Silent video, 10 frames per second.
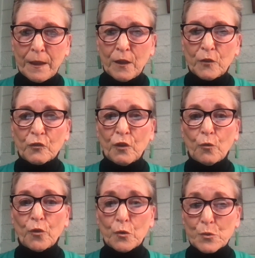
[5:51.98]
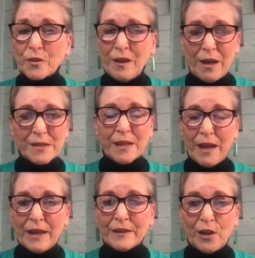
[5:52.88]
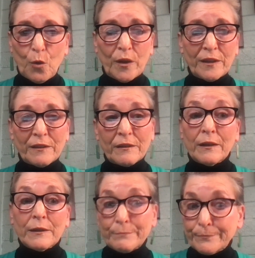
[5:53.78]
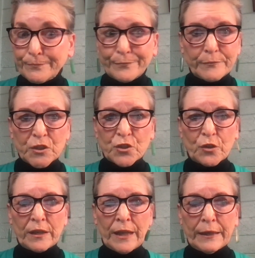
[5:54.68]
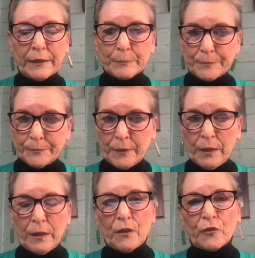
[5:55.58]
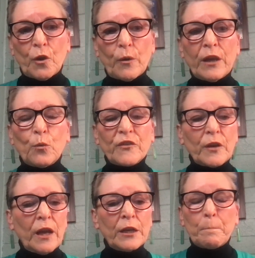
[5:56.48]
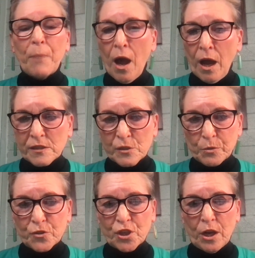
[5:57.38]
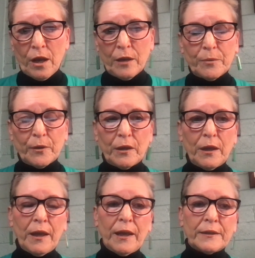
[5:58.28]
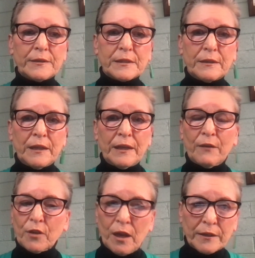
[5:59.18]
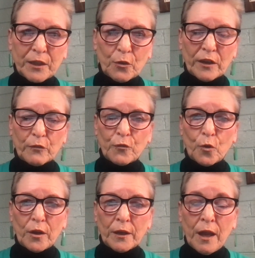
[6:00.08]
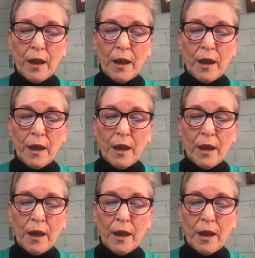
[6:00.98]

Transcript: So those were the guys that had to go in and straighten that up. So it was an impossible job, and they never got any credit for it.